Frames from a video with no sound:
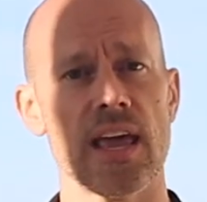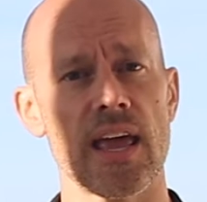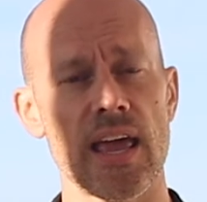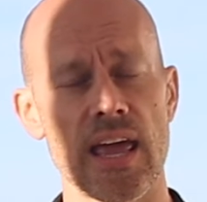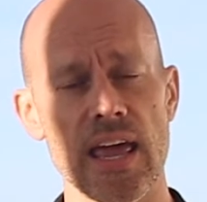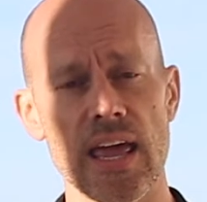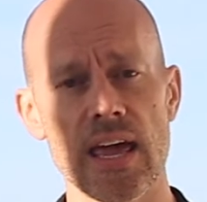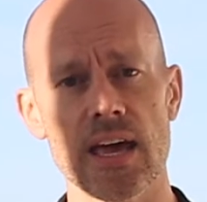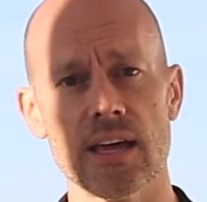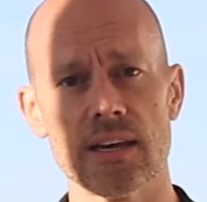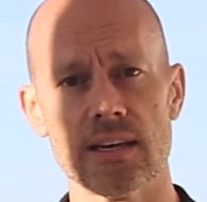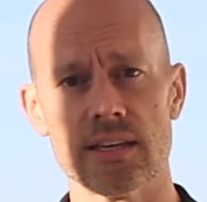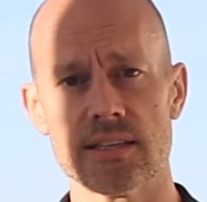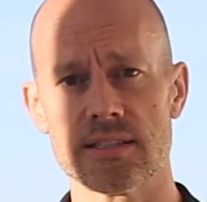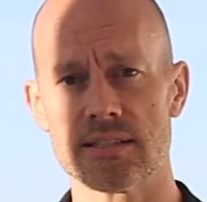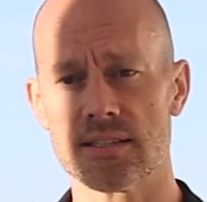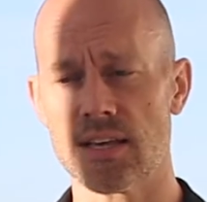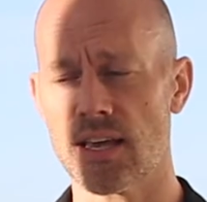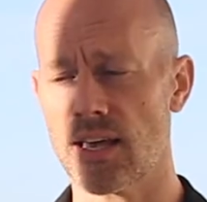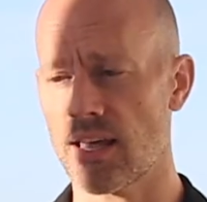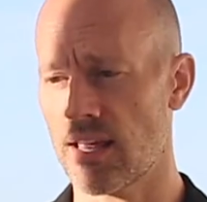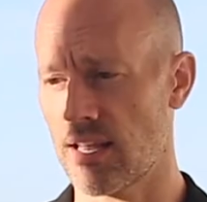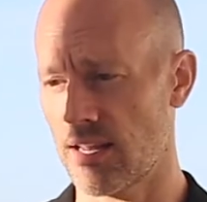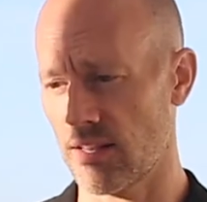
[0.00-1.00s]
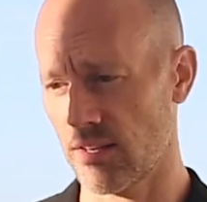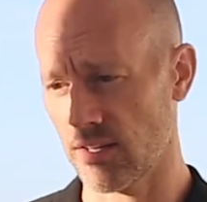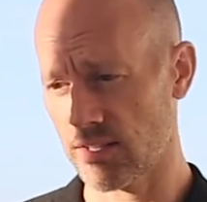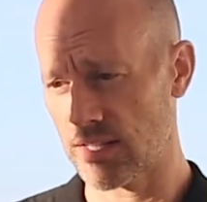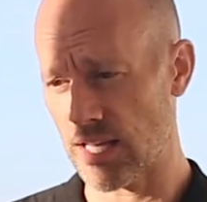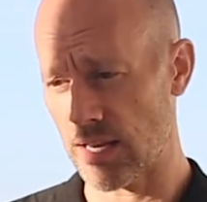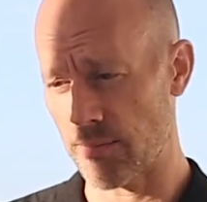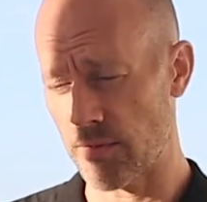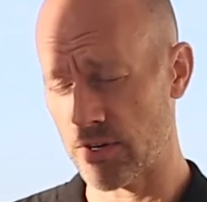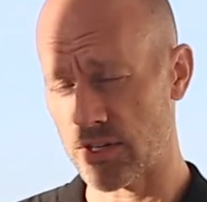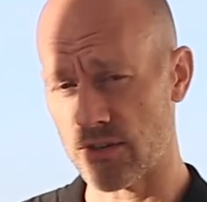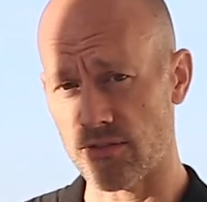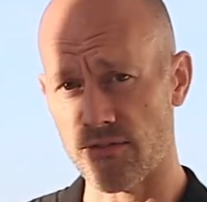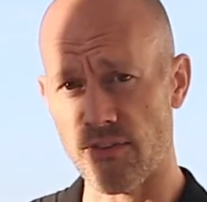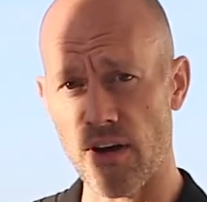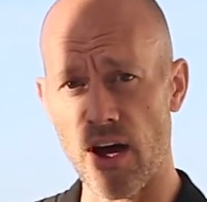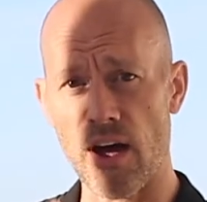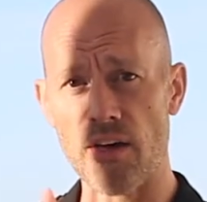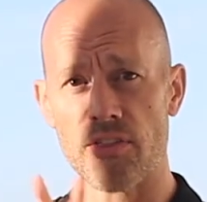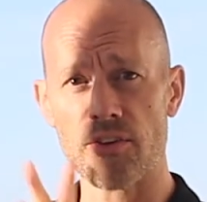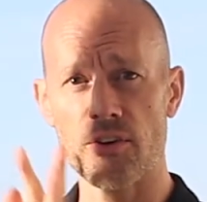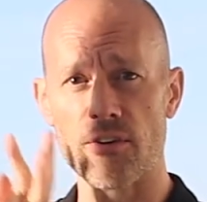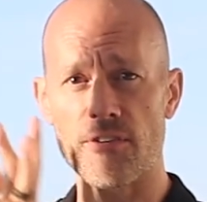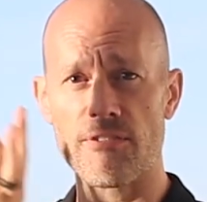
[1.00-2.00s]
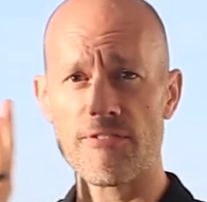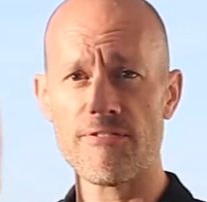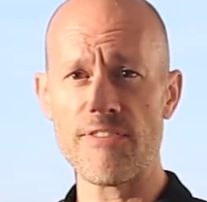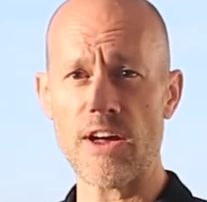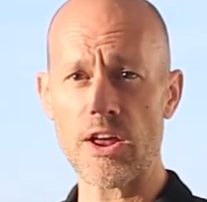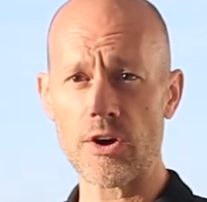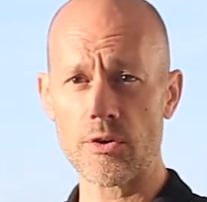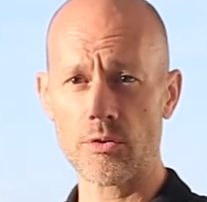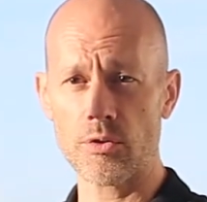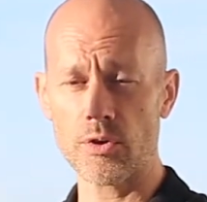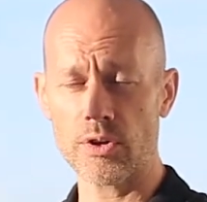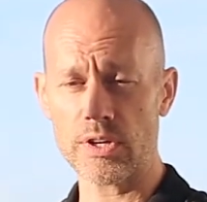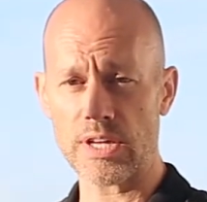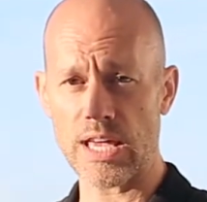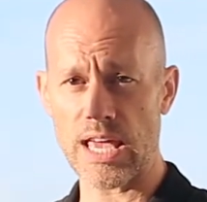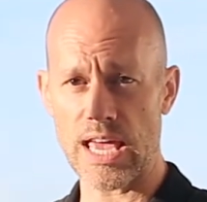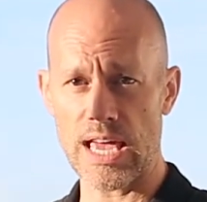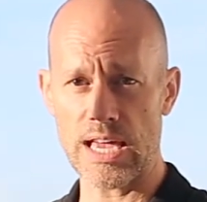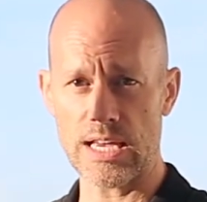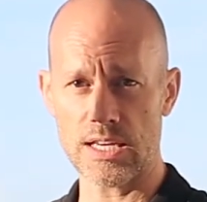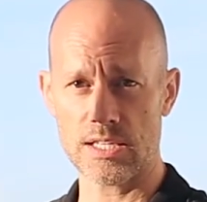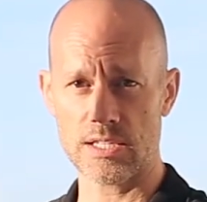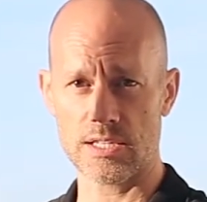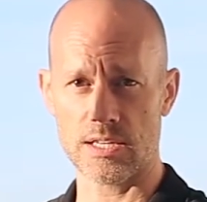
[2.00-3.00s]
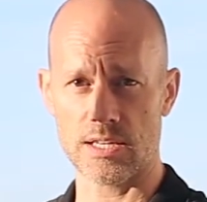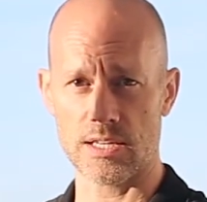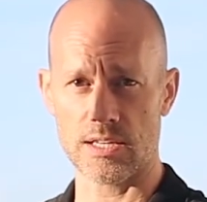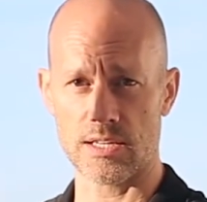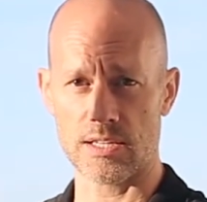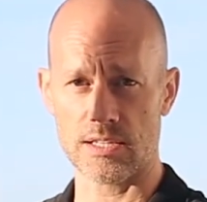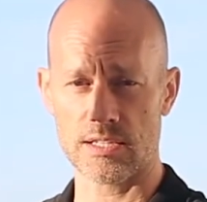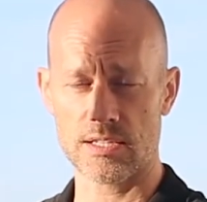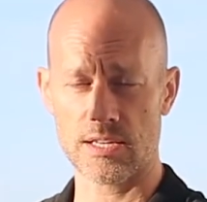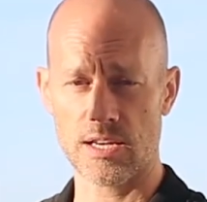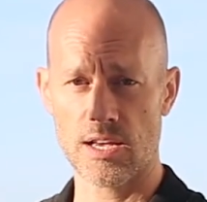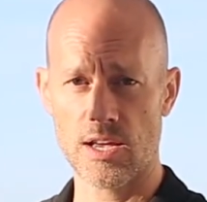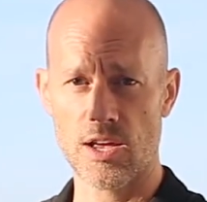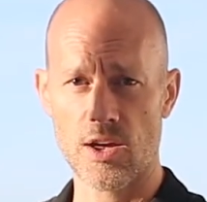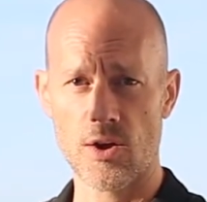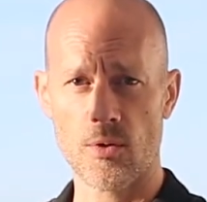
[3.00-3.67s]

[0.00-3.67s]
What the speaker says: And it looked at a bunch of other federal cases